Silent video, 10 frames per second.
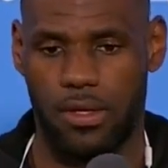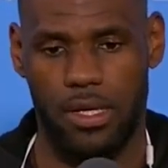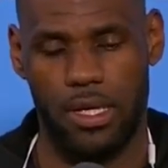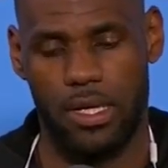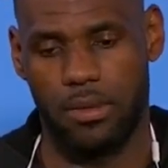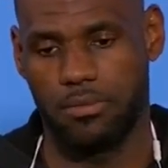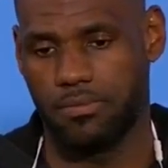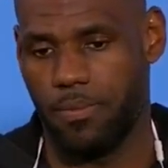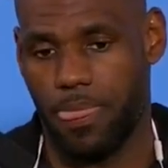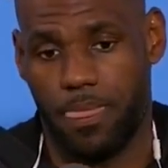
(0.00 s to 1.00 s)

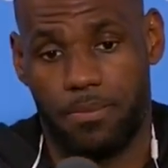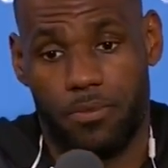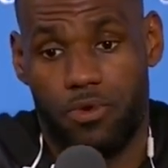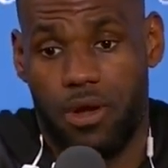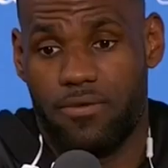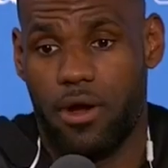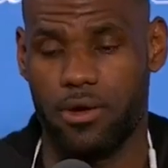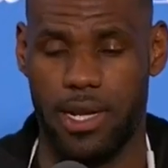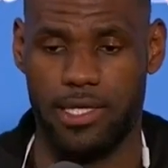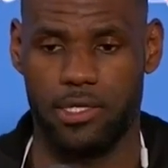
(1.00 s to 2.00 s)
um, whoever
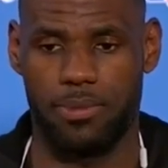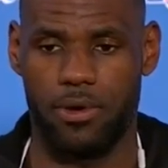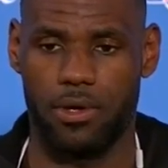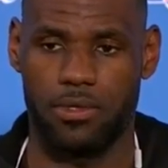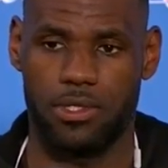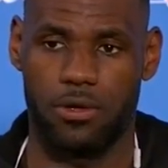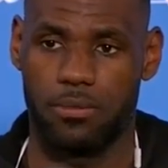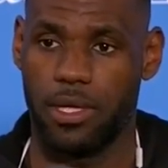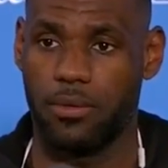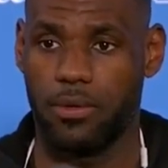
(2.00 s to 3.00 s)
our next opponent was
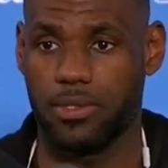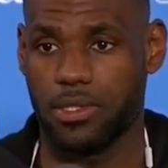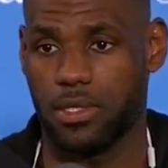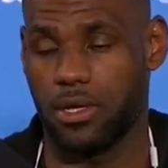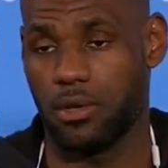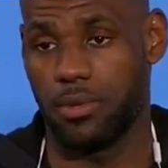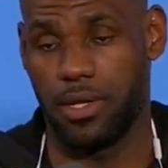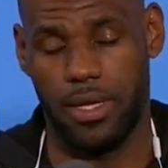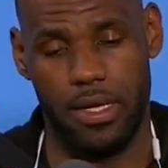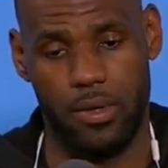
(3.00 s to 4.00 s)
going to be, we was going to
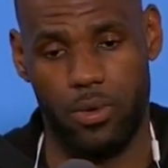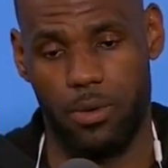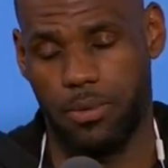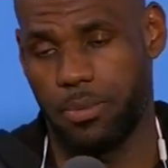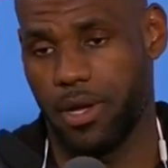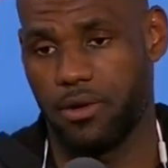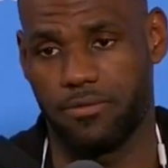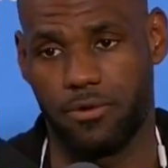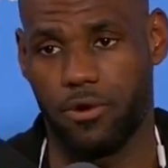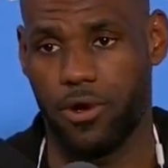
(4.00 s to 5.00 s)
be uh, well
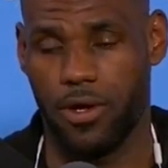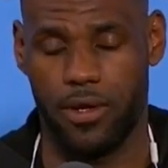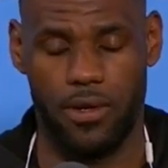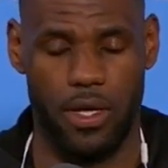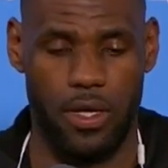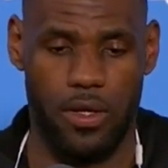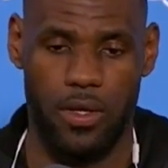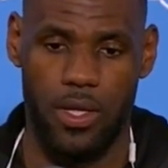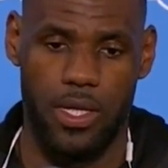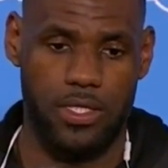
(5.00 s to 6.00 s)
prepared for it, and uh,
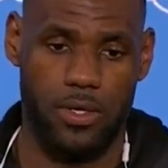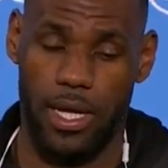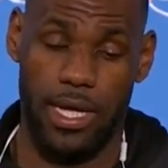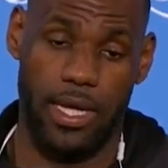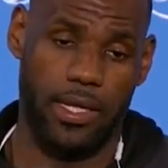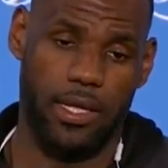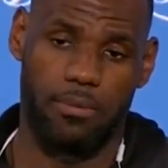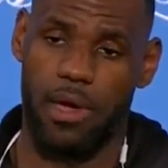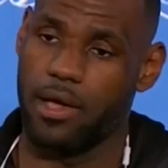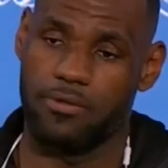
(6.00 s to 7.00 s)
so it, it,
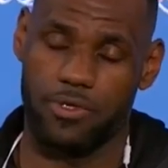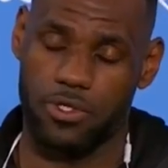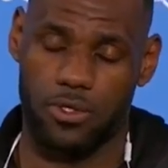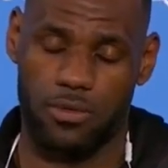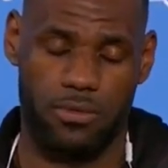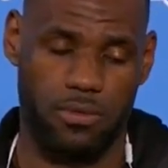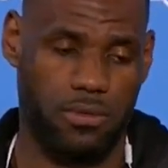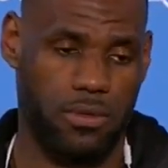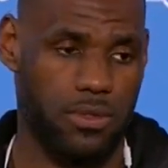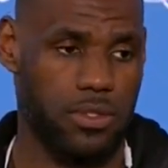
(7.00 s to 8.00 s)
didn't matter for sure.
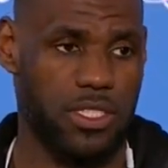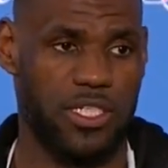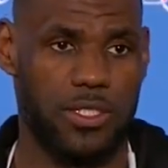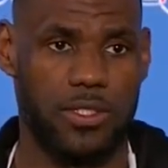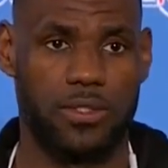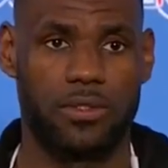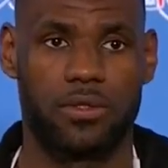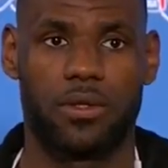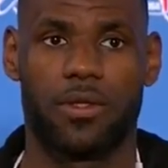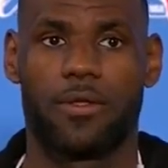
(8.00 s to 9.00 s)

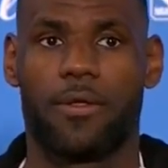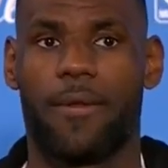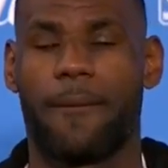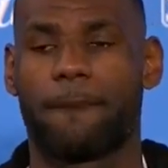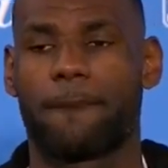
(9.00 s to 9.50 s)
Dave over here,